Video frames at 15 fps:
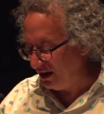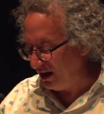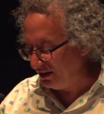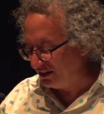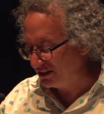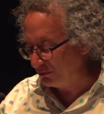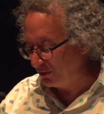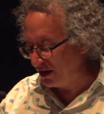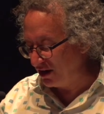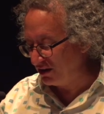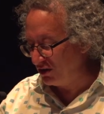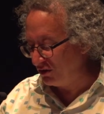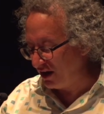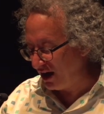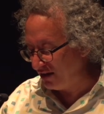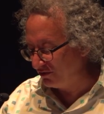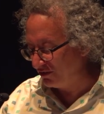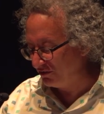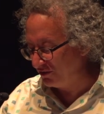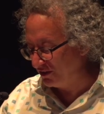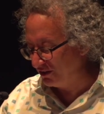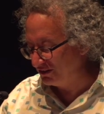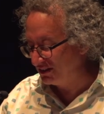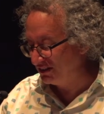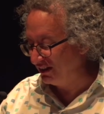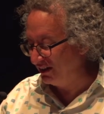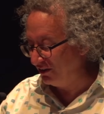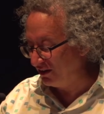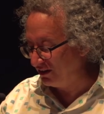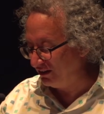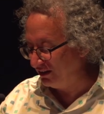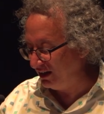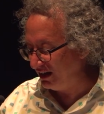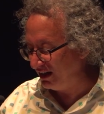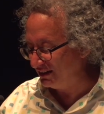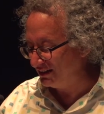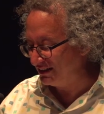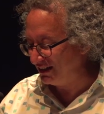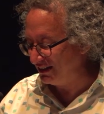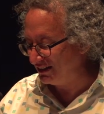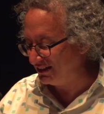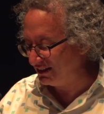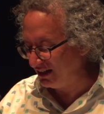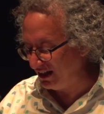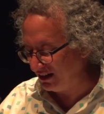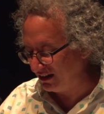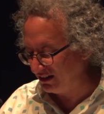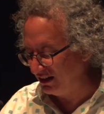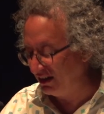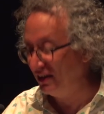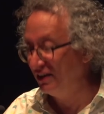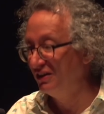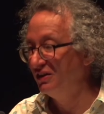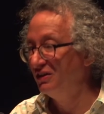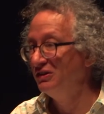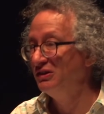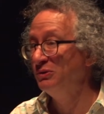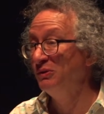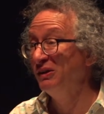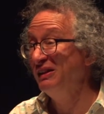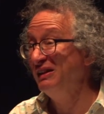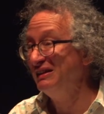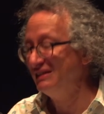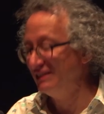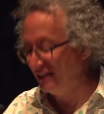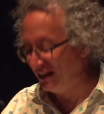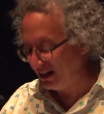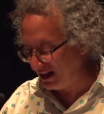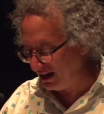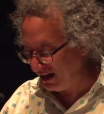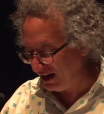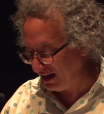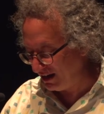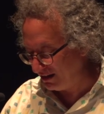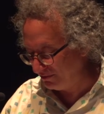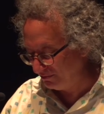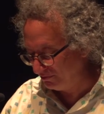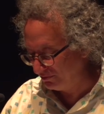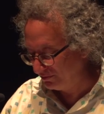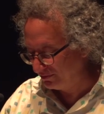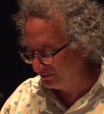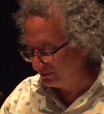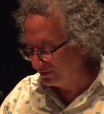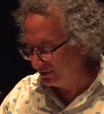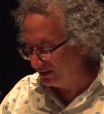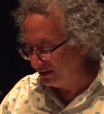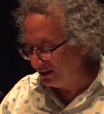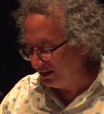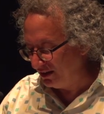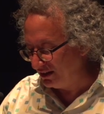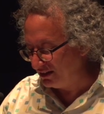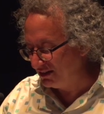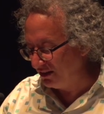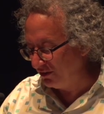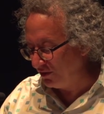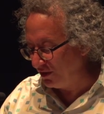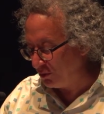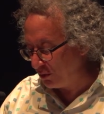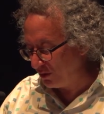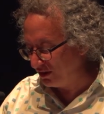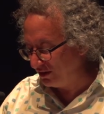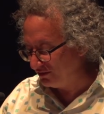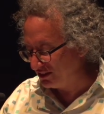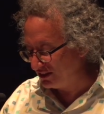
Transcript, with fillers: Elsewhere, Gauguin refers lyrically and synesthetically to a listening eye, as though the organ of